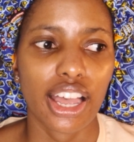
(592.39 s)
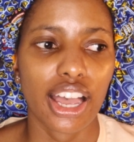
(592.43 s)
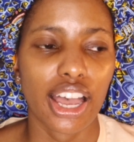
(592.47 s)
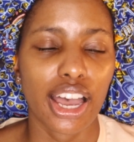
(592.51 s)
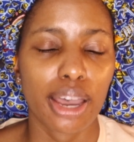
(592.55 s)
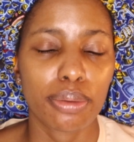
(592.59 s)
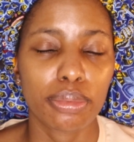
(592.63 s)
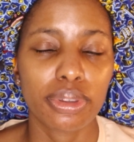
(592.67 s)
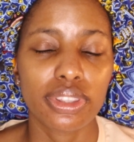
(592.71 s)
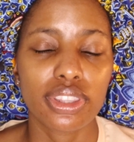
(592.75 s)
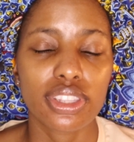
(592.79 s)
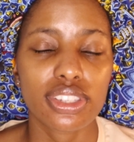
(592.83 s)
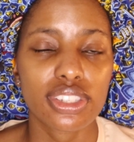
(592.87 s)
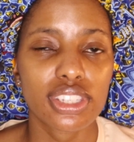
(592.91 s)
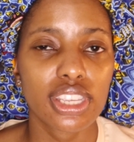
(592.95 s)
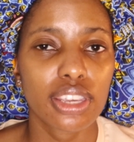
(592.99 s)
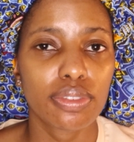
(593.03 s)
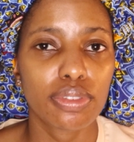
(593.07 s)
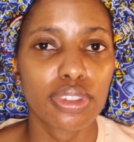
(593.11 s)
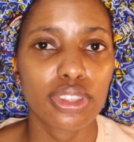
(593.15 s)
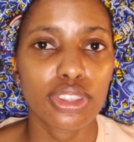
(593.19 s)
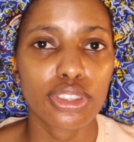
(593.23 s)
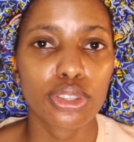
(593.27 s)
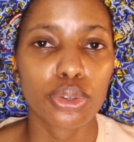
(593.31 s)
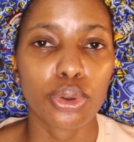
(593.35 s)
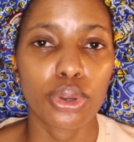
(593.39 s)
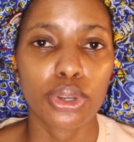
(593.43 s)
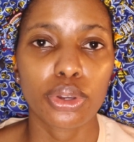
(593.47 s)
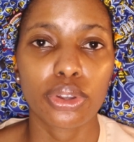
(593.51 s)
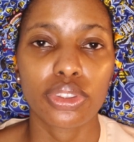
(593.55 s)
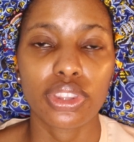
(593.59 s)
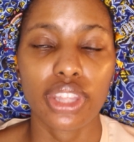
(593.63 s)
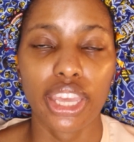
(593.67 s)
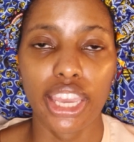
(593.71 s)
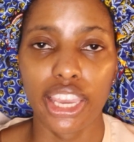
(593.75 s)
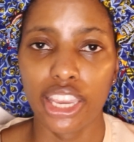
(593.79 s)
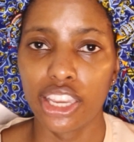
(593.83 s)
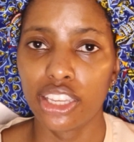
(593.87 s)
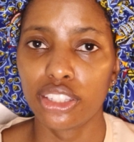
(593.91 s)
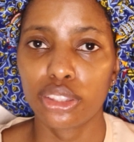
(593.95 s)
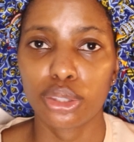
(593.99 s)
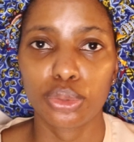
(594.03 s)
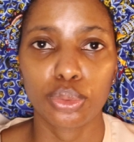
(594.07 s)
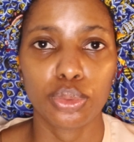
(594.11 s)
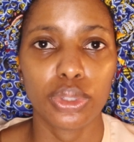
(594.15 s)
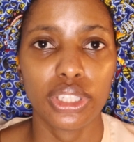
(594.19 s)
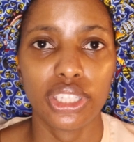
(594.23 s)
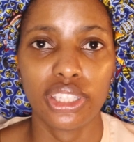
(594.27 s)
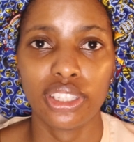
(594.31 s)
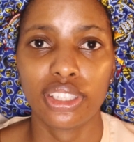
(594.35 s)
I'm in the 7th, going on the 8th
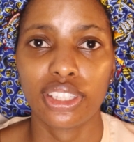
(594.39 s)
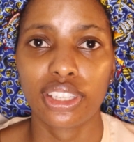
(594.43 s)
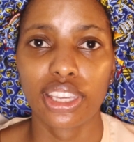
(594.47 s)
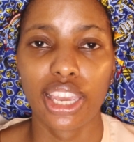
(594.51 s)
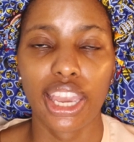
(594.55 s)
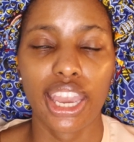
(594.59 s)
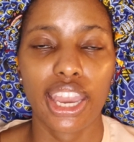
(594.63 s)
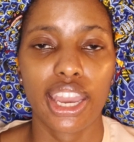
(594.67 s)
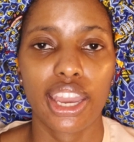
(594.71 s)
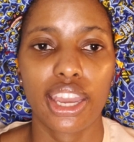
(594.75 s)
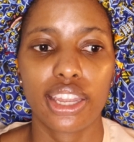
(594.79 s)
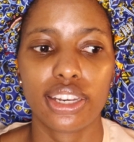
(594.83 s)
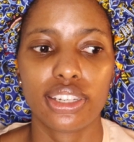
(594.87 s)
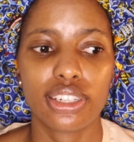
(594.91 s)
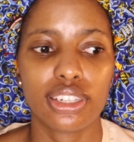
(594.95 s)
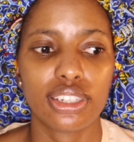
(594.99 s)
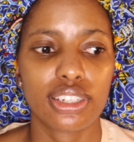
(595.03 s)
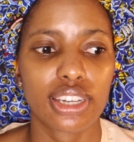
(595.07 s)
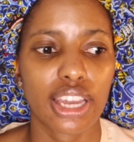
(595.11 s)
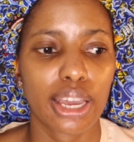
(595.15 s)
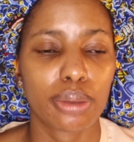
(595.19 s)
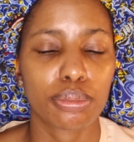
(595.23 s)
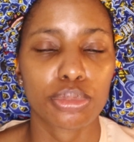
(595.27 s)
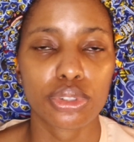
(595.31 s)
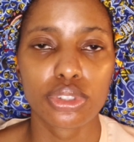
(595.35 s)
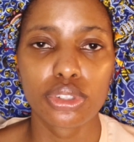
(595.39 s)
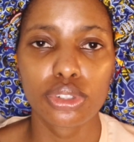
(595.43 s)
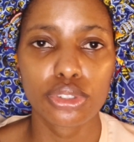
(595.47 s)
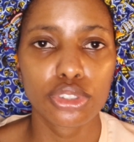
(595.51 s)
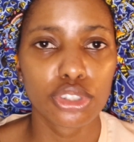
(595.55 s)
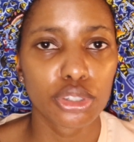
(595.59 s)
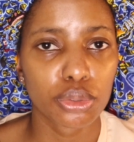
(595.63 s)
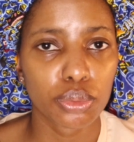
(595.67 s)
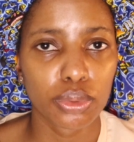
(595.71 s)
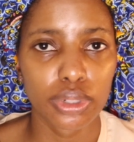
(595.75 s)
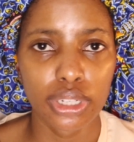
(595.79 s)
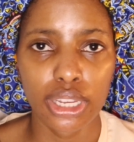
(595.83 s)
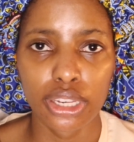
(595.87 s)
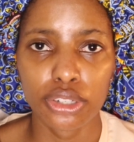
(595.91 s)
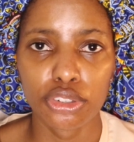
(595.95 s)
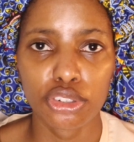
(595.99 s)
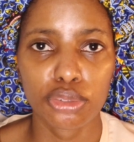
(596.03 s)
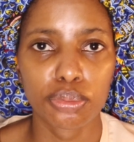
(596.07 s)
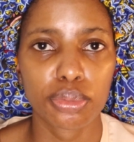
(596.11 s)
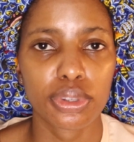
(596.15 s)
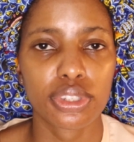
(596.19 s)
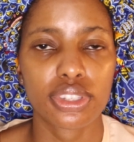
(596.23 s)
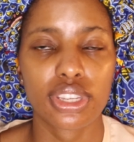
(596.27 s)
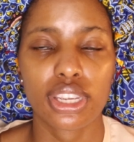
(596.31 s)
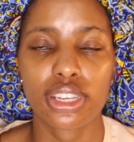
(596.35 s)
week, and I'm still not
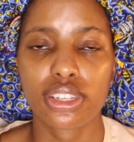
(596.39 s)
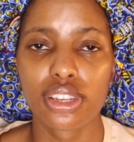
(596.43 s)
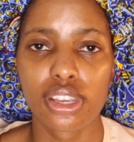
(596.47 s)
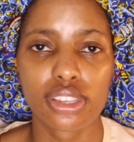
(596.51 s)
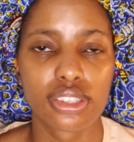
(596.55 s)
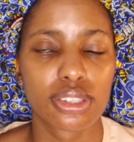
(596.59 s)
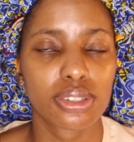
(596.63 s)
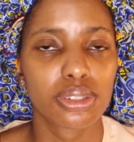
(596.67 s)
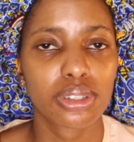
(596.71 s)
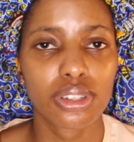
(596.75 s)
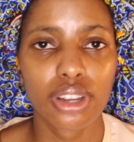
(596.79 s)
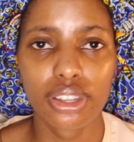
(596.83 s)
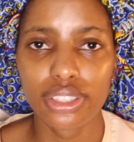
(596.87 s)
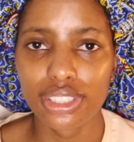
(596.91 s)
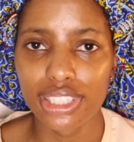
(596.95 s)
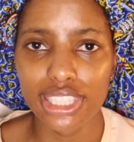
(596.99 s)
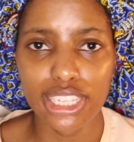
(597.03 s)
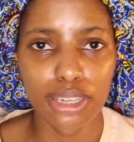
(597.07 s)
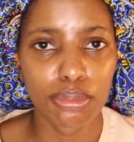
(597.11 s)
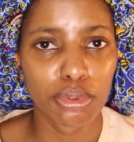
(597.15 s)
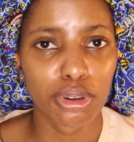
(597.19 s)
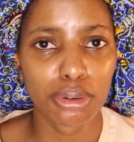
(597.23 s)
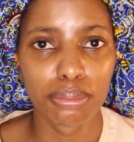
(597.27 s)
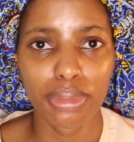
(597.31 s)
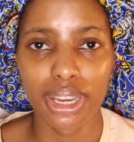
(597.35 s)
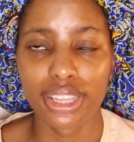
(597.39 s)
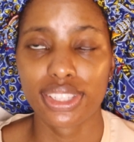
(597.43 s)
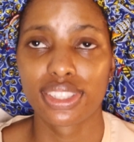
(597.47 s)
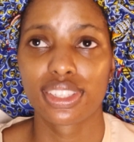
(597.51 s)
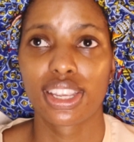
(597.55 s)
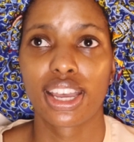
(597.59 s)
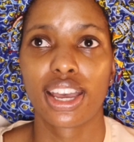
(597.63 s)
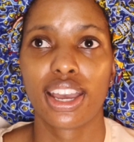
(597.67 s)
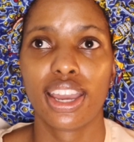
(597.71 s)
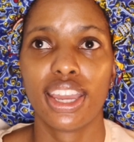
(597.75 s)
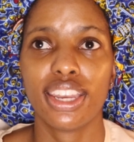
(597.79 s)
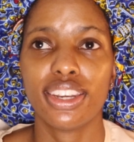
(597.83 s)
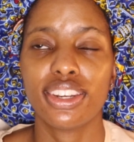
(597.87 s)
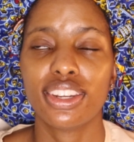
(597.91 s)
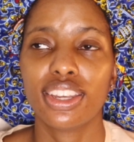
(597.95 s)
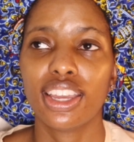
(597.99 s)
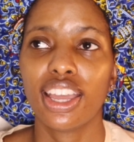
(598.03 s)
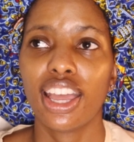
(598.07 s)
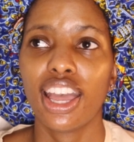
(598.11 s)
100%. I still can't sleep on my side.